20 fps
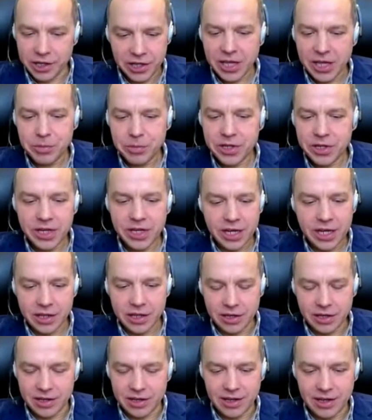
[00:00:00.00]
it can be
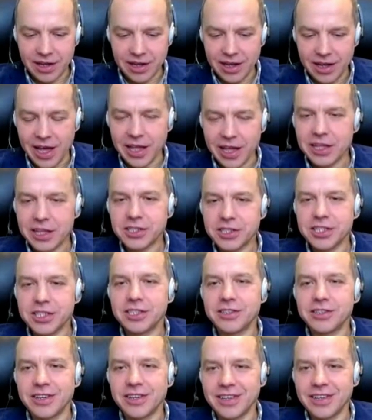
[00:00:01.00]
done, uh, I can
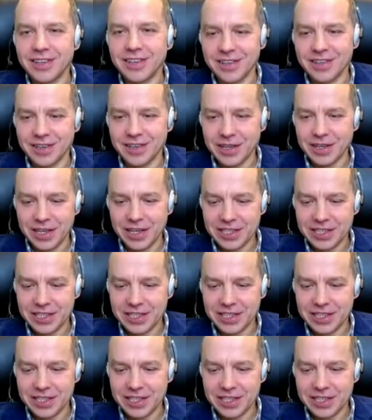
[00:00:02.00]
just uh,